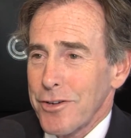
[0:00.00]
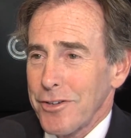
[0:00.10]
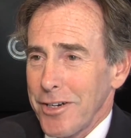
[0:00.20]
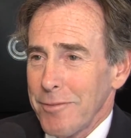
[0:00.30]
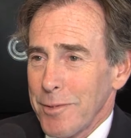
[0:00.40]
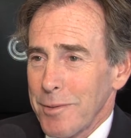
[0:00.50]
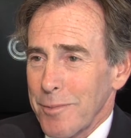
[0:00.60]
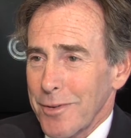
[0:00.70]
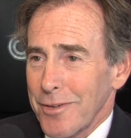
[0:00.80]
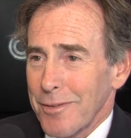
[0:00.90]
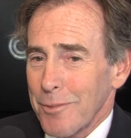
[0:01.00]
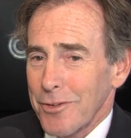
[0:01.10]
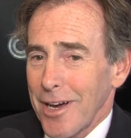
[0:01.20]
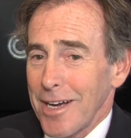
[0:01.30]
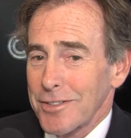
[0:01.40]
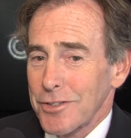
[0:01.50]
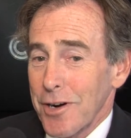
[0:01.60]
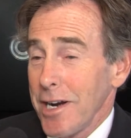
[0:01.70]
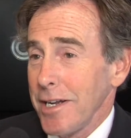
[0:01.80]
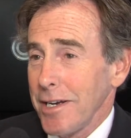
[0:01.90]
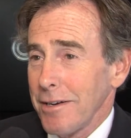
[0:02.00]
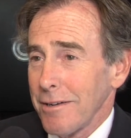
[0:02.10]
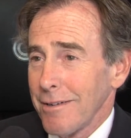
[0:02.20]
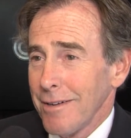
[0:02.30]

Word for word: achievement besides training